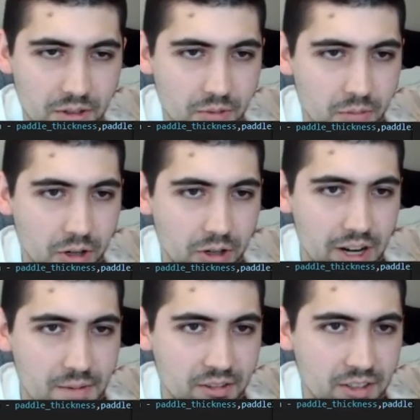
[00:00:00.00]

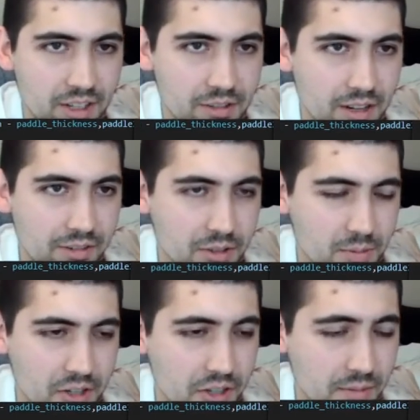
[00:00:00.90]
programming really ruffles
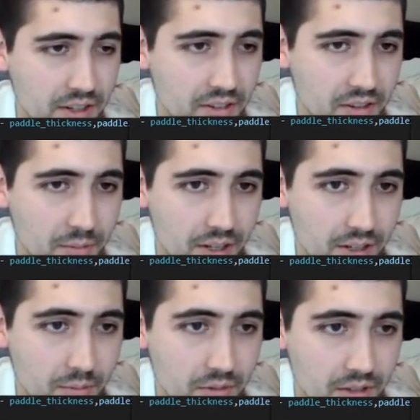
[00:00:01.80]
my jimmies
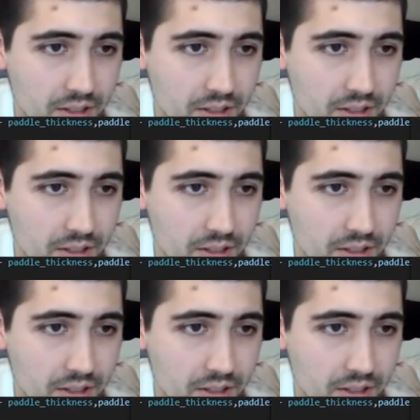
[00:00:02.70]
sometimes.